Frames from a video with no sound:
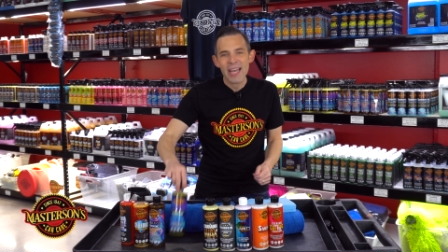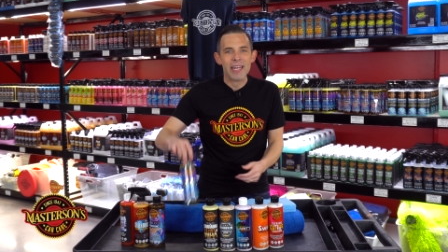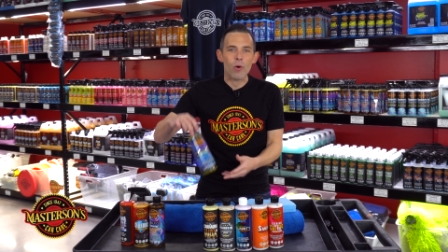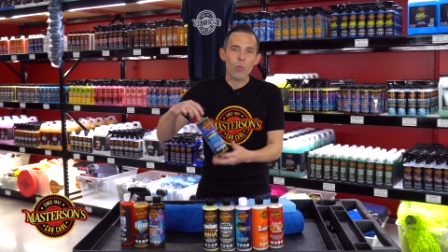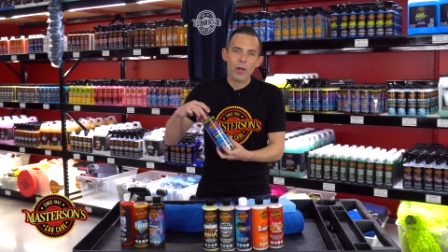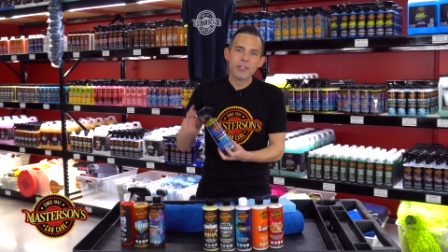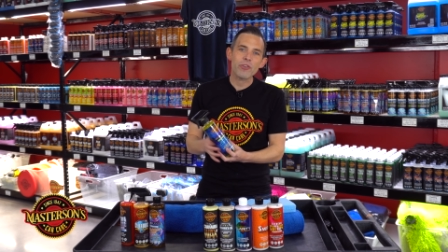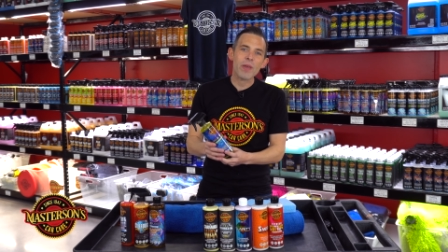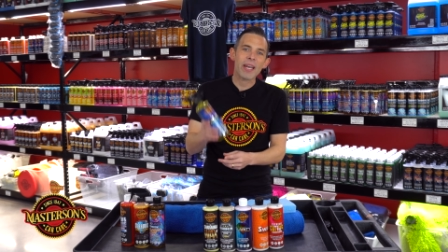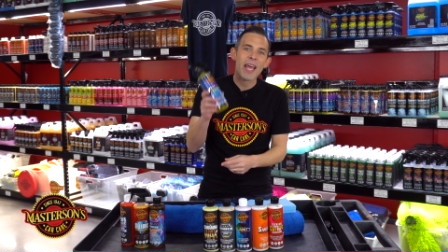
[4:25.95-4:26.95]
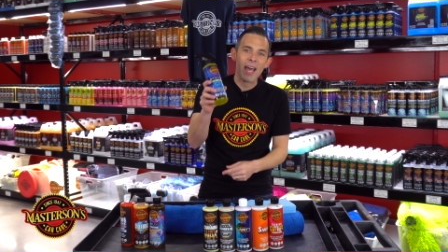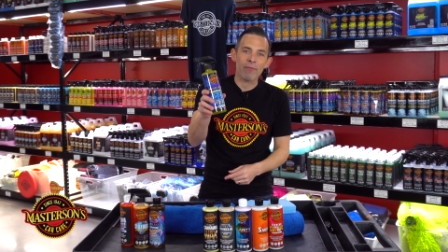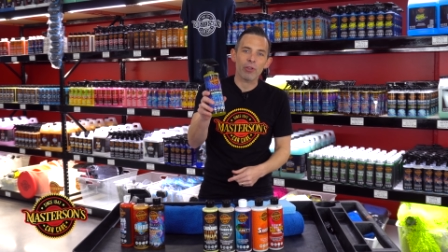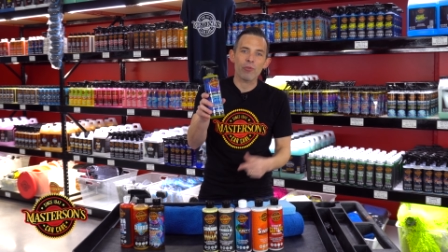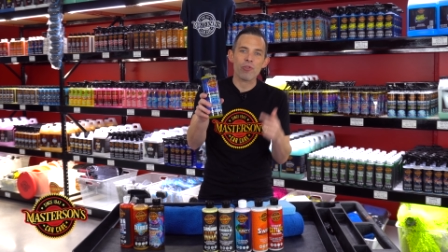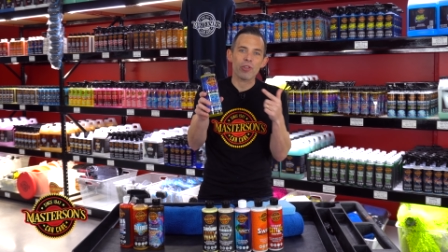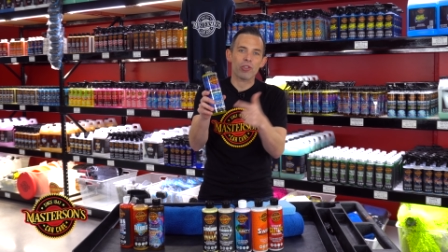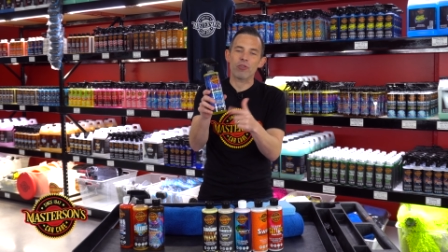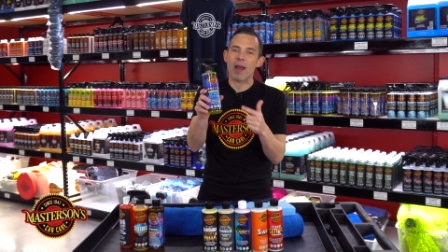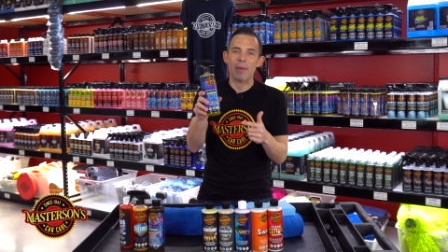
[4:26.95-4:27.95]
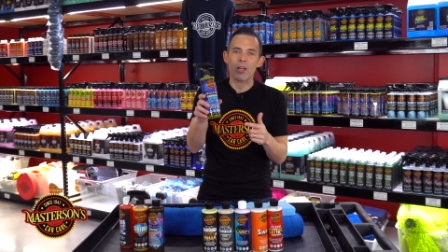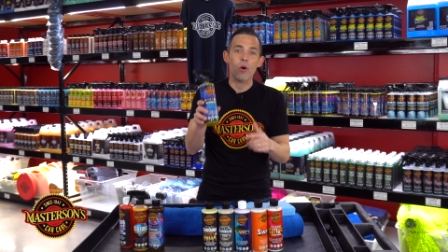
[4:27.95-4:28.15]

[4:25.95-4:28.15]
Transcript: Now, once you get an Evolution ceramic